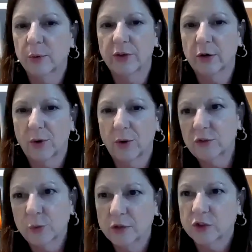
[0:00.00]
I was at a
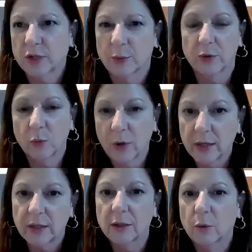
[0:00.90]
graduation. I was at a
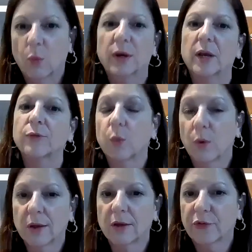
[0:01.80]
wedding, whatever
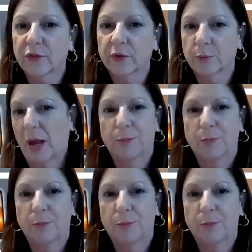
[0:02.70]
it was,